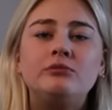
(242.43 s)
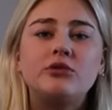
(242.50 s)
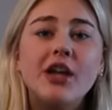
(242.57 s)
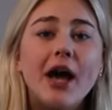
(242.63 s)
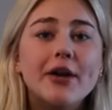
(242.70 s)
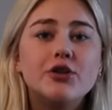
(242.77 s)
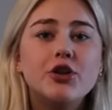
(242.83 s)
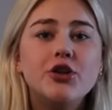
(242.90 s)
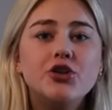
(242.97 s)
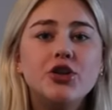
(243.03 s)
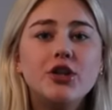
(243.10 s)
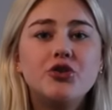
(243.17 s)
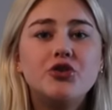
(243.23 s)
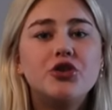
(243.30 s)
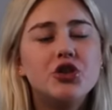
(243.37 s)
Yeah, so usually
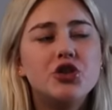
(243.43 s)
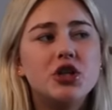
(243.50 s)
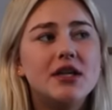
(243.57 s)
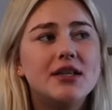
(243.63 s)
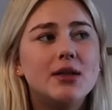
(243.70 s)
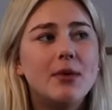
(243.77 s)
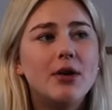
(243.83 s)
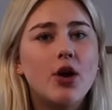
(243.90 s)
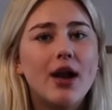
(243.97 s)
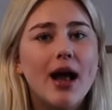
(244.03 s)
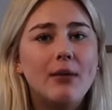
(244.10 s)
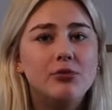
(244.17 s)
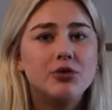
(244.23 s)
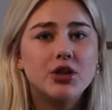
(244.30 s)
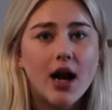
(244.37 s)
the tradition is that we go to
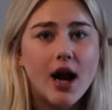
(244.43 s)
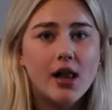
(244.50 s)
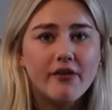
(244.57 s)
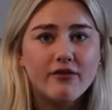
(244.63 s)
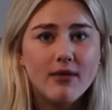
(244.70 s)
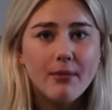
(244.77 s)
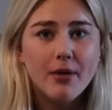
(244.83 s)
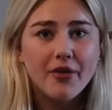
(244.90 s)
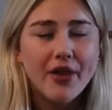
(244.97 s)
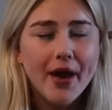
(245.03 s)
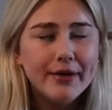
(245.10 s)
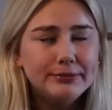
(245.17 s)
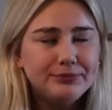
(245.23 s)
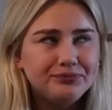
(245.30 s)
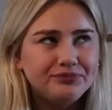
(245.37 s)
Hamilton Island for my
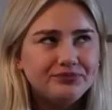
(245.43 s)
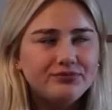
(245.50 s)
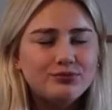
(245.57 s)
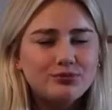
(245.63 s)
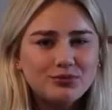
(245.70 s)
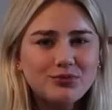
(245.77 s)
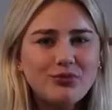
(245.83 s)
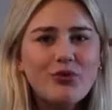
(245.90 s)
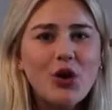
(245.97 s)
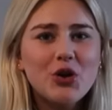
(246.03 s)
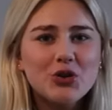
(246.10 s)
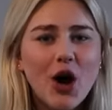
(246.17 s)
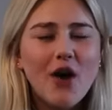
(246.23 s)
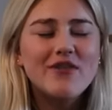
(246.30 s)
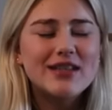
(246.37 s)
birthday.
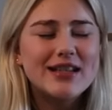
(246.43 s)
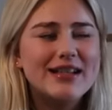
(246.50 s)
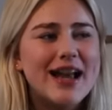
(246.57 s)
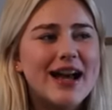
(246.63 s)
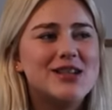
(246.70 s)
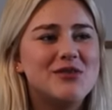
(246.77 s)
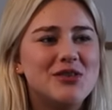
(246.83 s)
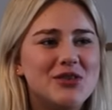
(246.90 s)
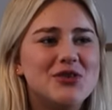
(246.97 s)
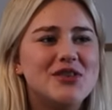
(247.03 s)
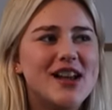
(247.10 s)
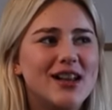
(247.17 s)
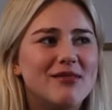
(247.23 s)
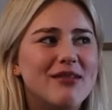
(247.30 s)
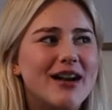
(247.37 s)
So obviously, yes, we do
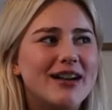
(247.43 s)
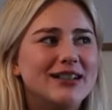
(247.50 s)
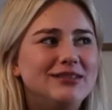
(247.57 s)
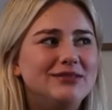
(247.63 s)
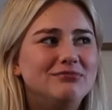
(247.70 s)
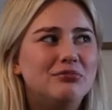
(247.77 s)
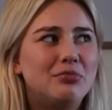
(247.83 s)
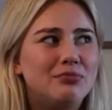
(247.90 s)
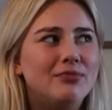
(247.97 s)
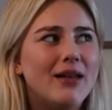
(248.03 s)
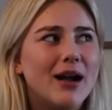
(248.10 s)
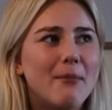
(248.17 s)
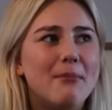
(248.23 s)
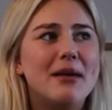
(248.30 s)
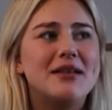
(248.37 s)
celebrate it,
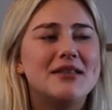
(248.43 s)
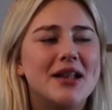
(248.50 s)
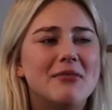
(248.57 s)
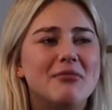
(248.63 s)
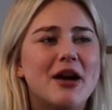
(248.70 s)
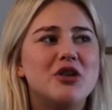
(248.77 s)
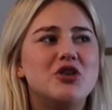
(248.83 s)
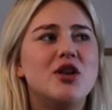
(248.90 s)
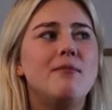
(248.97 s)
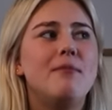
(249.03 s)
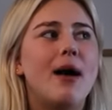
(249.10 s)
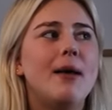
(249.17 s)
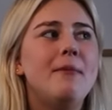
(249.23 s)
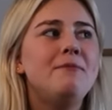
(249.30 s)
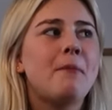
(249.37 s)
like a big celebration,
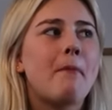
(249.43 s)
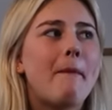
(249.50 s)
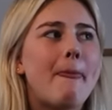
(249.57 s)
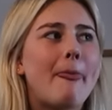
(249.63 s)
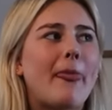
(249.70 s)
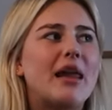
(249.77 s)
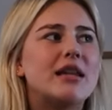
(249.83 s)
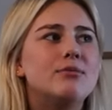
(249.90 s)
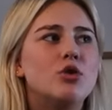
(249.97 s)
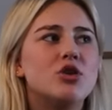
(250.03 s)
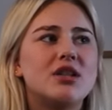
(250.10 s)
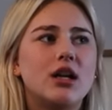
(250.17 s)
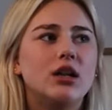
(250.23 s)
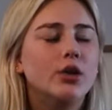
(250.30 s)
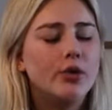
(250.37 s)
but it's more
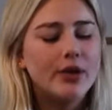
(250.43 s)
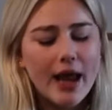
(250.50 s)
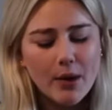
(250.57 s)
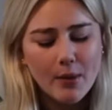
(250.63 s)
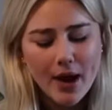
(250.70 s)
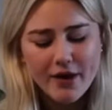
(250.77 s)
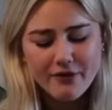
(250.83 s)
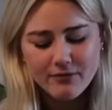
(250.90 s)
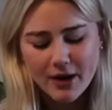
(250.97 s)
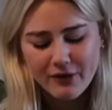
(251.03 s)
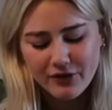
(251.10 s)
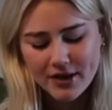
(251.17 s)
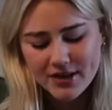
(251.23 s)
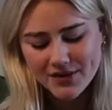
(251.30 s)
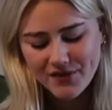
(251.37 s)
just like a little getaway for my
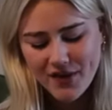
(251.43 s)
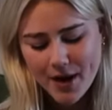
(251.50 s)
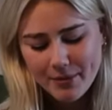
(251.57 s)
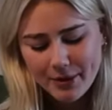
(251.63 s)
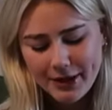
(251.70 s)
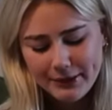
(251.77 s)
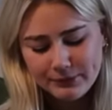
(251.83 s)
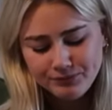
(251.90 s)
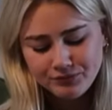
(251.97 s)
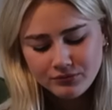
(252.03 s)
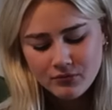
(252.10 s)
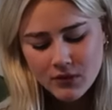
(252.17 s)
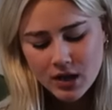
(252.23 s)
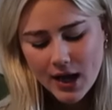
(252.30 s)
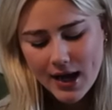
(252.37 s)
friends and family.
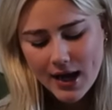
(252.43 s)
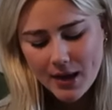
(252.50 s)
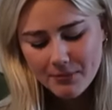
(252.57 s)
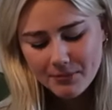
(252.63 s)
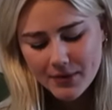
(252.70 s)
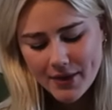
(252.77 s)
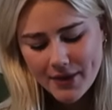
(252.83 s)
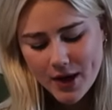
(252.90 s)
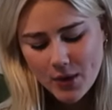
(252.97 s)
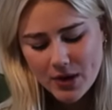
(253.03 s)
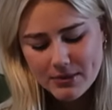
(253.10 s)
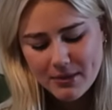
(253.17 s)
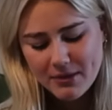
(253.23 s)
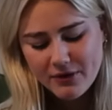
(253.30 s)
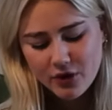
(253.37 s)
And they always
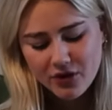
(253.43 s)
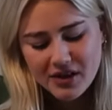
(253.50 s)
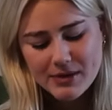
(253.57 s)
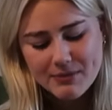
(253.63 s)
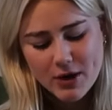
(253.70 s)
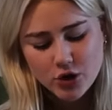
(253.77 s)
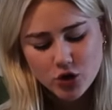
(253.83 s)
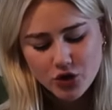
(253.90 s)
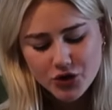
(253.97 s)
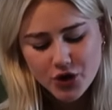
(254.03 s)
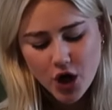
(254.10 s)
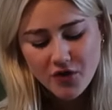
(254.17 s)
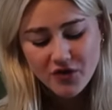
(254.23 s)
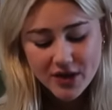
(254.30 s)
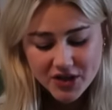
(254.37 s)
make me feel really special.
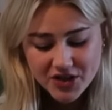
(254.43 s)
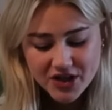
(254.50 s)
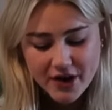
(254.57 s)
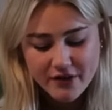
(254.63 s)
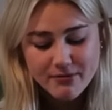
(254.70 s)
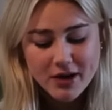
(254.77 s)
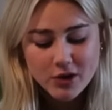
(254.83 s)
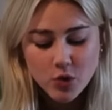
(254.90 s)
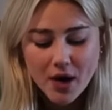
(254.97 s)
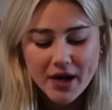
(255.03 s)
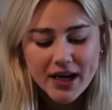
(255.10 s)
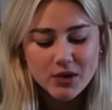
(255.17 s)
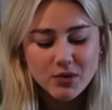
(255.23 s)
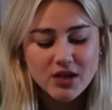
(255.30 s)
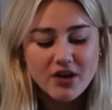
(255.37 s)
So this year, for my
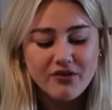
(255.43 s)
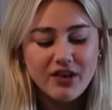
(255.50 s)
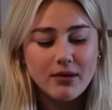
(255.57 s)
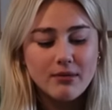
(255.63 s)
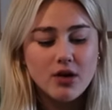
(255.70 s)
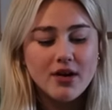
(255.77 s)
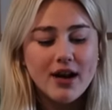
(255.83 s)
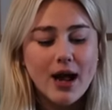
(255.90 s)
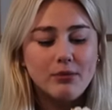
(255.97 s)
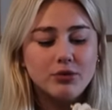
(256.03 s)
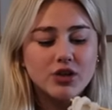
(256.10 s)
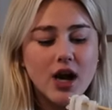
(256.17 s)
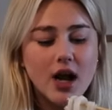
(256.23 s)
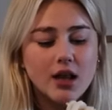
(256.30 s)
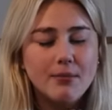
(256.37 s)
20th, we're definitely going to go to
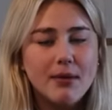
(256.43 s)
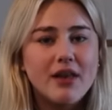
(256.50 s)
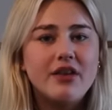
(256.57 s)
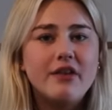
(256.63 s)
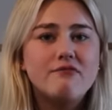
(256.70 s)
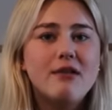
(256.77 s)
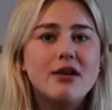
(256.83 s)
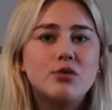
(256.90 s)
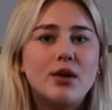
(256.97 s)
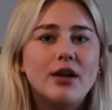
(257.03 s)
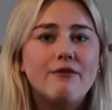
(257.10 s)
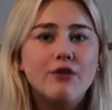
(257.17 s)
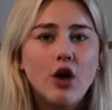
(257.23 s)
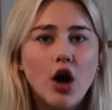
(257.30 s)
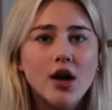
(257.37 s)
Hamilton Island. But I think for my
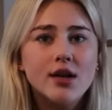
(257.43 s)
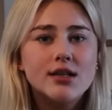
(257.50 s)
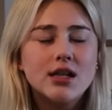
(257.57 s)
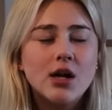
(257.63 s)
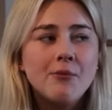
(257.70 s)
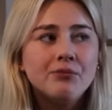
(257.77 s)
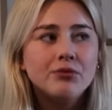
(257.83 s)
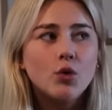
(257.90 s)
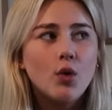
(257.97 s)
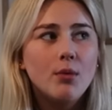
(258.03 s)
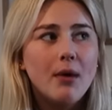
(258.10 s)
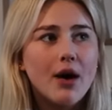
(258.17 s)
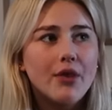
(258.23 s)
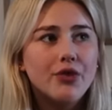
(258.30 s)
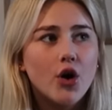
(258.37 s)
21st, we
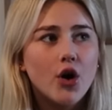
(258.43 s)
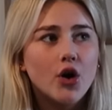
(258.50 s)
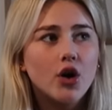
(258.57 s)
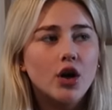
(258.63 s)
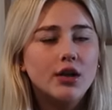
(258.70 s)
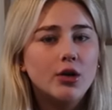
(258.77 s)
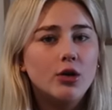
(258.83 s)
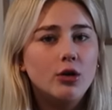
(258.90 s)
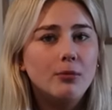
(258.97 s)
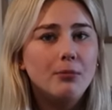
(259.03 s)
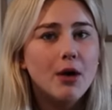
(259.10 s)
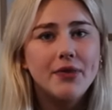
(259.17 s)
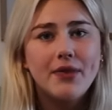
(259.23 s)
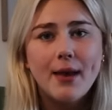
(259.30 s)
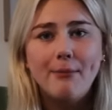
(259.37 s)
might throw a little
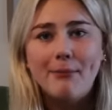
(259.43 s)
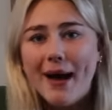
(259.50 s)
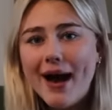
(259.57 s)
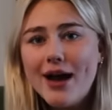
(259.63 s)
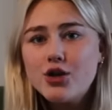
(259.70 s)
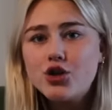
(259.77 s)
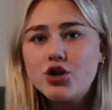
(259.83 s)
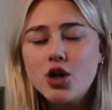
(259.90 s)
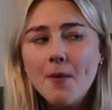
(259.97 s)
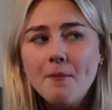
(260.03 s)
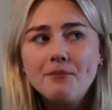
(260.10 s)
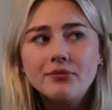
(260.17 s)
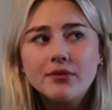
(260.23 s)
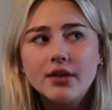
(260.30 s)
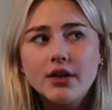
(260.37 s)
birthday bash.
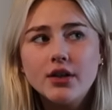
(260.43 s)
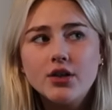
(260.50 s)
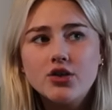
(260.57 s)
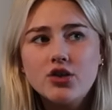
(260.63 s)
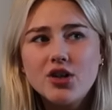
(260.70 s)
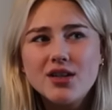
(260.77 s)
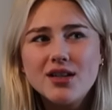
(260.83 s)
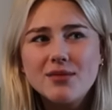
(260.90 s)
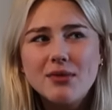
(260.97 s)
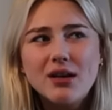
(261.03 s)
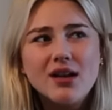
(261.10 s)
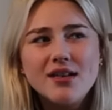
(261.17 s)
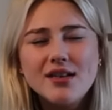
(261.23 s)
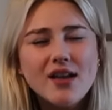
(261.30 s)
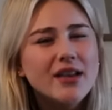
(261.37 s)
Just
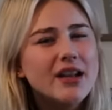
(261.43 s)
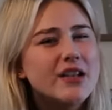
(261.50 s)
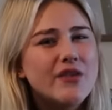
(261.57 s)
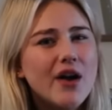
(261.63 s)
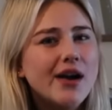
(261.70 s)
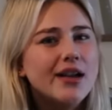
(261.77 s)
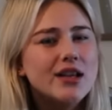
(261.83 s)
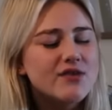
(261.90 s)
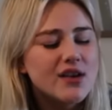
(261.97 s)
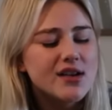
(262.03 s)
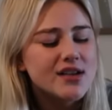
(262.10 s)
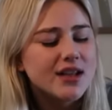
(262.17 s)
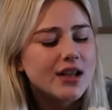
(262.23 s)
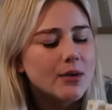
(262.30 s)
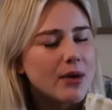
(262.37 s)
because I think it's fun. It's fun
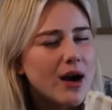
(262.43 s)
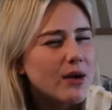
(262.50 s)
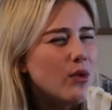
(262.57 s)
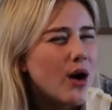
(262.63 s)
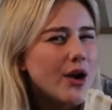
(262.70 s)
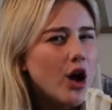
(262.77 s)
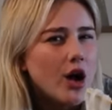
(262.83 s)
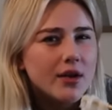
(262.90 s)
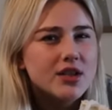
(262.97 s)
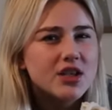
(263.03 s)
to celebrate. Why not?